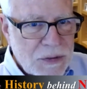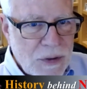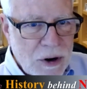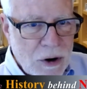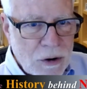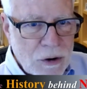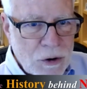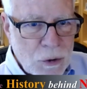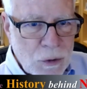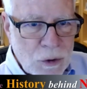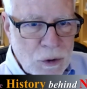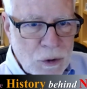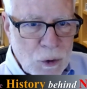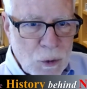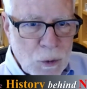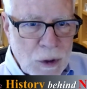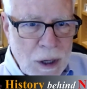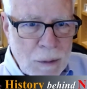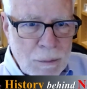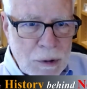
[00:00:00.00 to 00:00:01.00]
there are two,
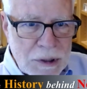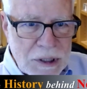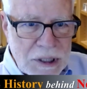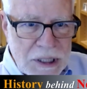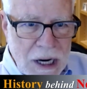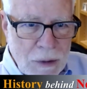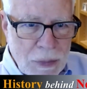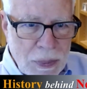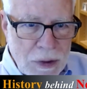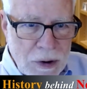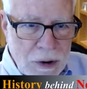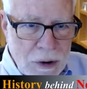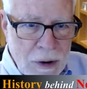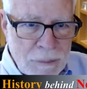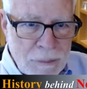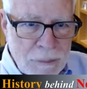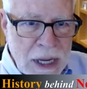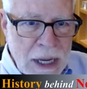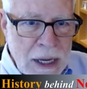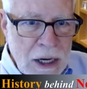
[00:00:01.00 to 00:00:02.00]
two numbers out there
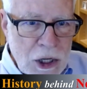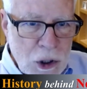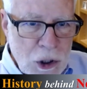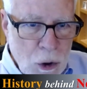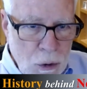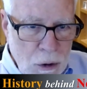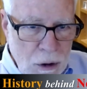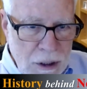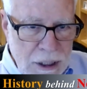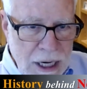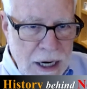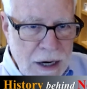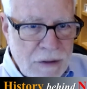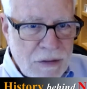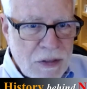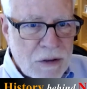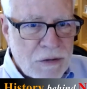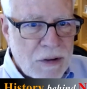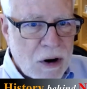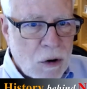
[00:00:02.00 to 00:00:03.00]
total debt
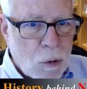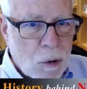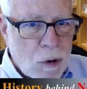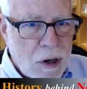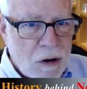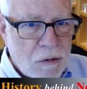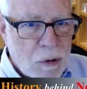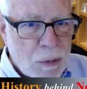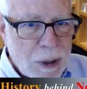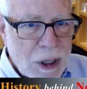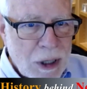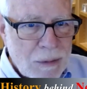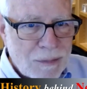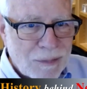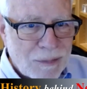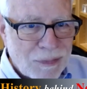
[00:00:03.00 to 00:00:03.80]
of the federal government